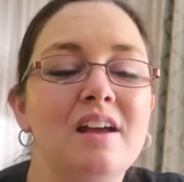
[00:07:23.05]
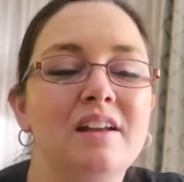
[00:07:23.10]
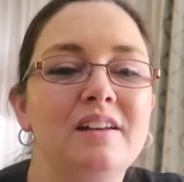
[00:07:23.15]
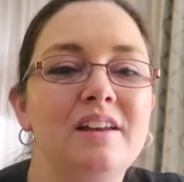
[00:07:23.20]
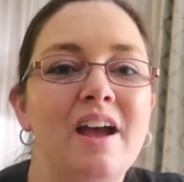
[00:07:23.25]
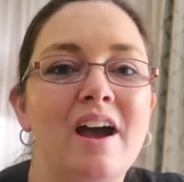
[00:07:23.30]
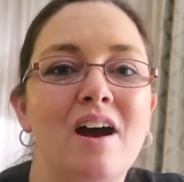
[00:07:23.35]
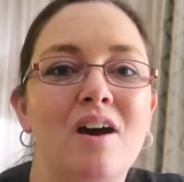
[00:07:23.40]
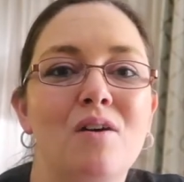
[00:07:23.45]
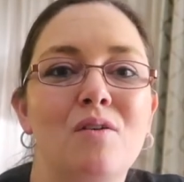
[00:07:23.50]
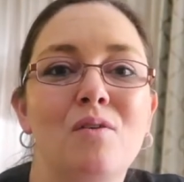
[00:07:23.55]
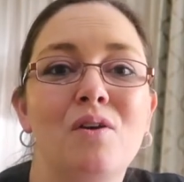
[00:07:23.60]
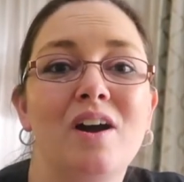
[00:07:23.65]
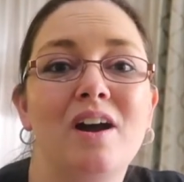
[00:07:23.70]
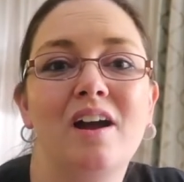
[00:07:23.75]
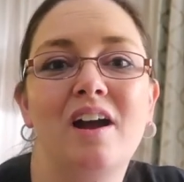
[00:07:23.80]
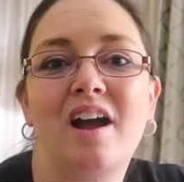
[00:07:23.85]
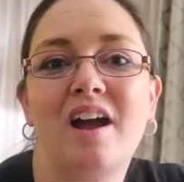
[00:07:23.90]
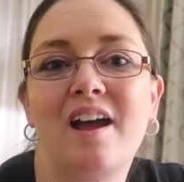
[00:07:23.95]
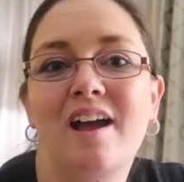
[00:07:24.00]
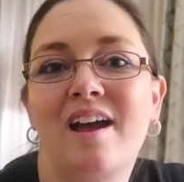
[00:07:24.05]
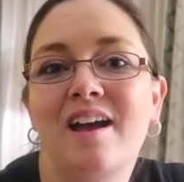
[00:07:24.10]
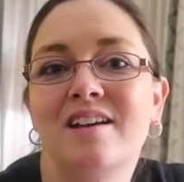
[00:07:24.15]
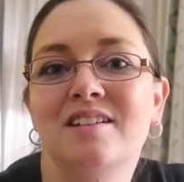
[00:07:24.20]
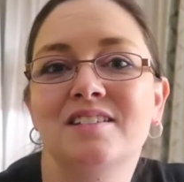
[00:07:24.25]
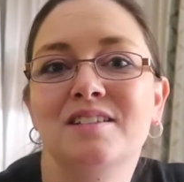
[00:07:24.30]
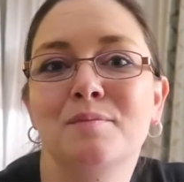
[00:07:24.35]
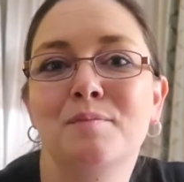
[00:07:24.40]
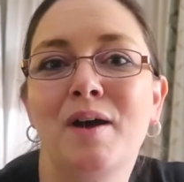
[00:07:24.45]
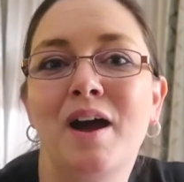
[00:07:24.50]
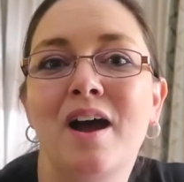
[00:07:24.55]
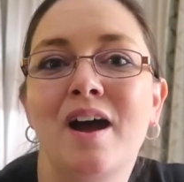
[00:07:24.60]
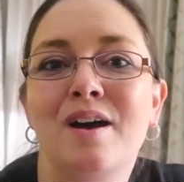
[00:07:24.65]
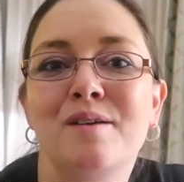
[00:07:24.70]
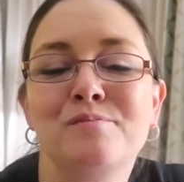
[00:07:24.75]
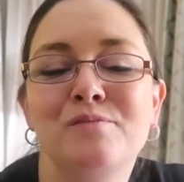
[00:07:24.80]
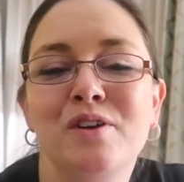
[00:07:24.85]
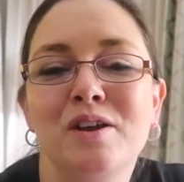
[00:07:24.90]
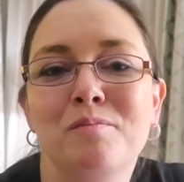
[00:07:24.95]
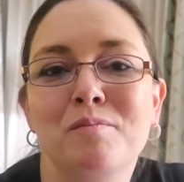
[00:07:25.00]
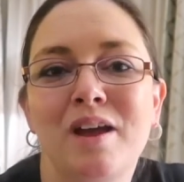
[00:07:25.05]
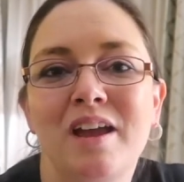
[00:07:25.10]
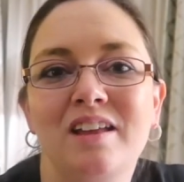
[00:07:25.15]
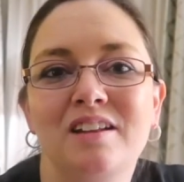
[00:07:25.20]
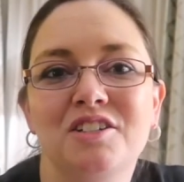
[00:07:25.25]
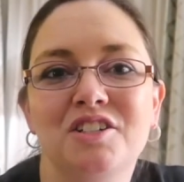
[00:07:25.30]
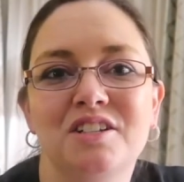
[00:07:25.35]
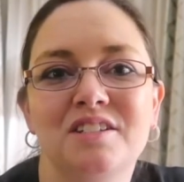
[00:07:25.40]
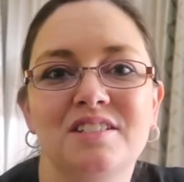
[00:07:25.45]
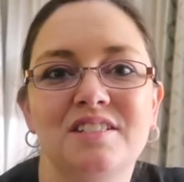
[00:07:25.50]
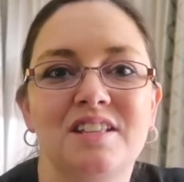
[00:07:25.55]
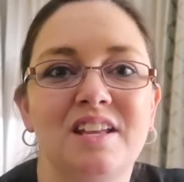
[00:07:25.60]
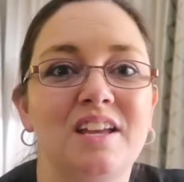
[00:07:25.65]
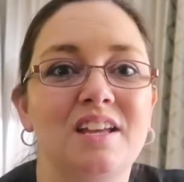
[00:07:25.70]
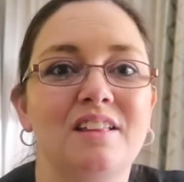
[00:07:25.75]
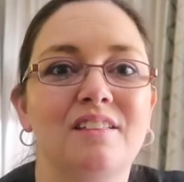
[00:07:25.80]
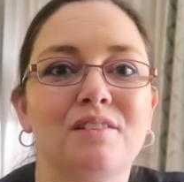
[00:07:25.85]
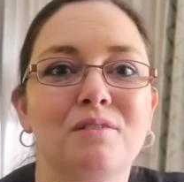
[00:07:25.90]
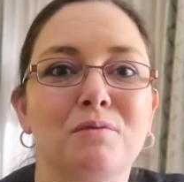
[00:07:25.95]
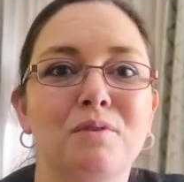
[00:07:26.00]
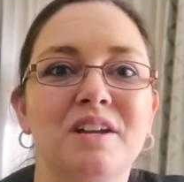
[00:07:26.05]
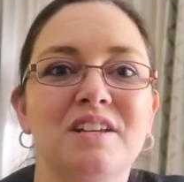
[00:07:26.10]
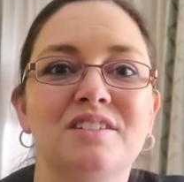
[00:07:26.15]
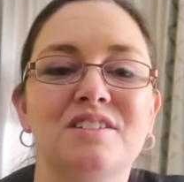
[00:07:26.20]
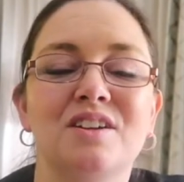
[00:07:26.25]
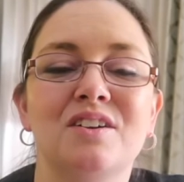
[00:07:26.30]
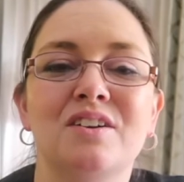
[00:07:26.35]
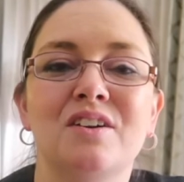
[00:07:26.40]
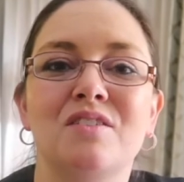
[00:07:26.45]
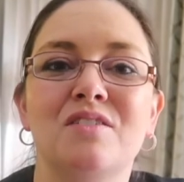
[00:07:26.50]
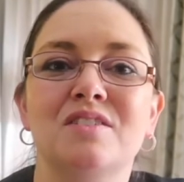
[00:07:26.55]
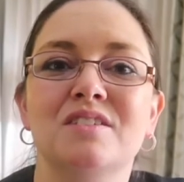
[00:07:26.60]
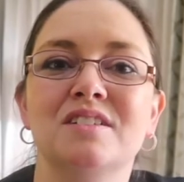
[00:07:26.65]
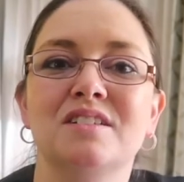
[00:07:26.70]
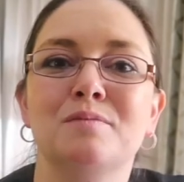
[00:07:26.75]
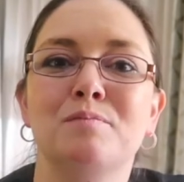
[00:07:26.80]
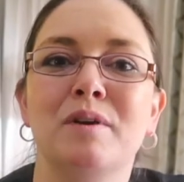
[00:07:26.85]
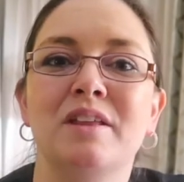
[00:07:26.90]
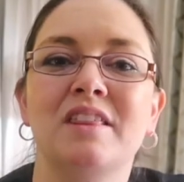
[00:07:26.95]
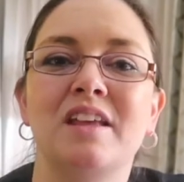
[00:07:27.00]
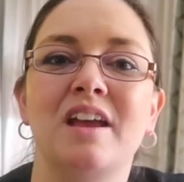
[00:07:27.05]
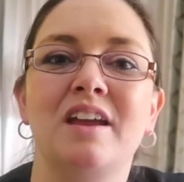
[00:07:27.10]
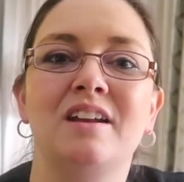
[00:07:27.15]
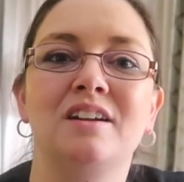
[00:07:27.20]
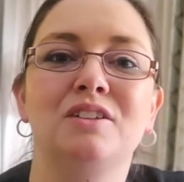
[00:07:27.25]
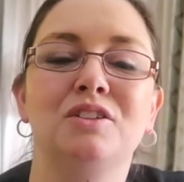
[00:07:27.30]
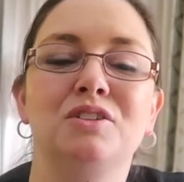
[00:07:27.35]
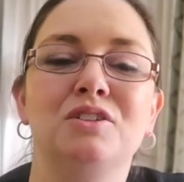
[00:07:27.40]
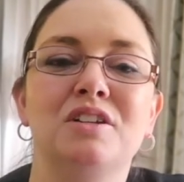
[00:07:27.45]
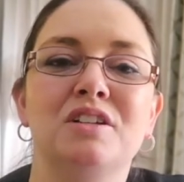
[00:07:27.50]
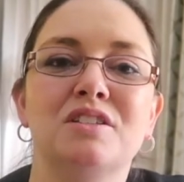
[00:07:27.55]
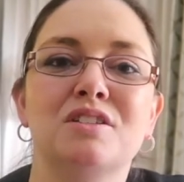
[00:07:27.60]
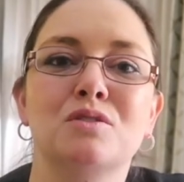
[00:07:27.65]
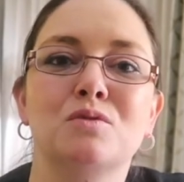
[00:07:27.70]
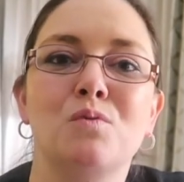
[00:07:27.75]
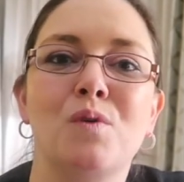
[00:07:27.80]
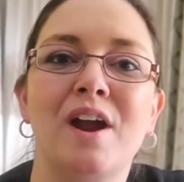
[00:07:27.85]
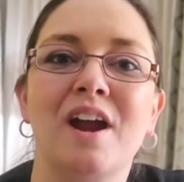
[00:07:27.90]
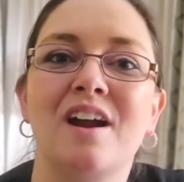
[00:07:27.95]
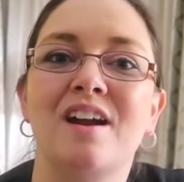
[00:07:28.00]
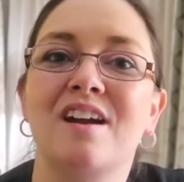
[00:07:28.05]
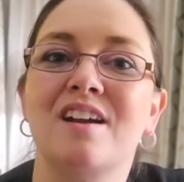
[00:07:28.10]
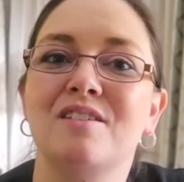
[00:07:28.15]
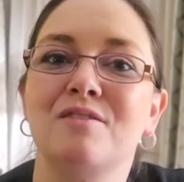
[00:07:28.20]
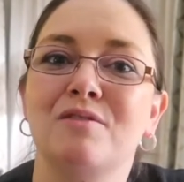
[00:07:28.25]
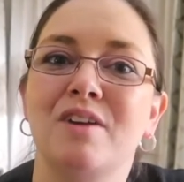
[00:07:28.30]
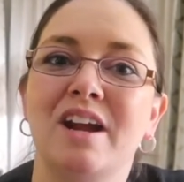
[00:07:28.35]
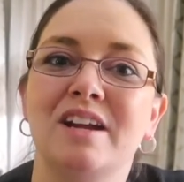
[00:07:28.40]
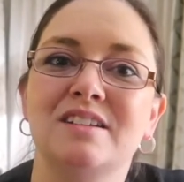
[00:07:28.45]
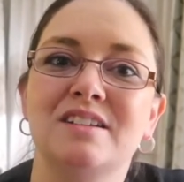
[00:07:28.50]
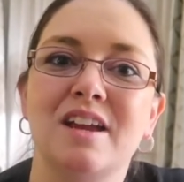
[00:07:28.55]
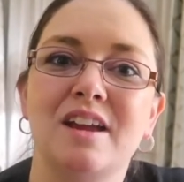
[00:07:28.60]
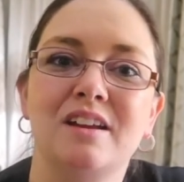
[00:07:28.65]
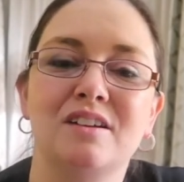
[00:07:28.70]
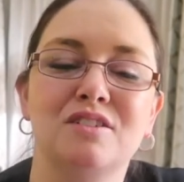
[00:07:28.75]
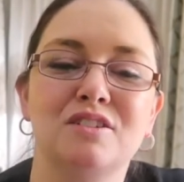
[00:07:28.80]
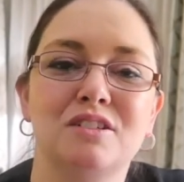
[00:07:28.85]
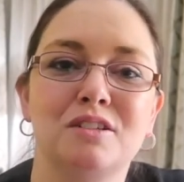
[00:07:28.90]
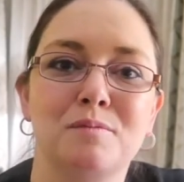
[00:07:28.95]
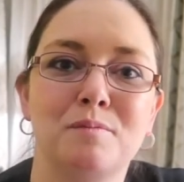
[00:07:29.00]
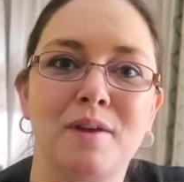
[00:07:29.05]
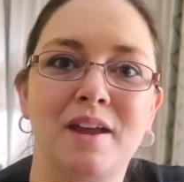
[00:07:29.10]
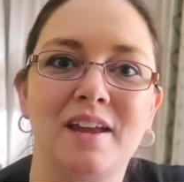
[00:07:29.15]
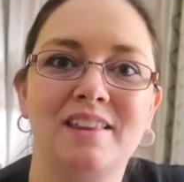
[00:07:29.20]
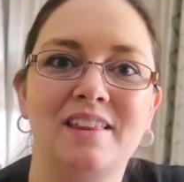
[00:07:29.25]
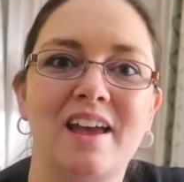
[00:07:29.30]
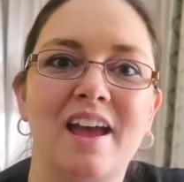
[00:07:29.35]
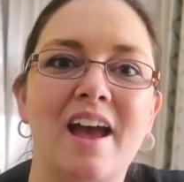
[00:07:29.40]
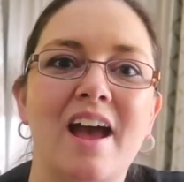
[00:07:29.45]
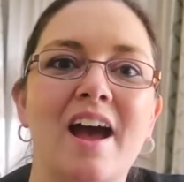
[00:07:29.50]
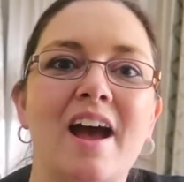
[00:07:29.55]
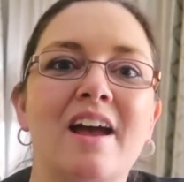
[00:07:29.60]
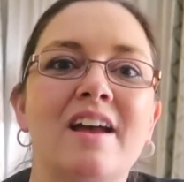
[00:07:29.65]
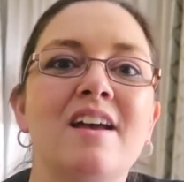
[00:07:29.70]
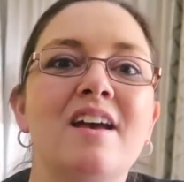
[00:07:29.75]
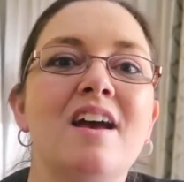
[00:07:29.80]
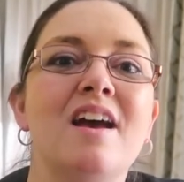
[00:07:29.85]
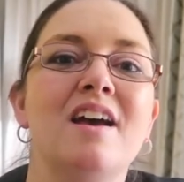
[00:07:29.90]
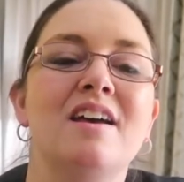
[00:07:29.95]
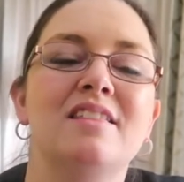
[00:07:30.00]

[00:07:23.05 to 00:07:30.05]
Now, as a mom, we might just think 3 circles, but they included square and rectangle to make the hat.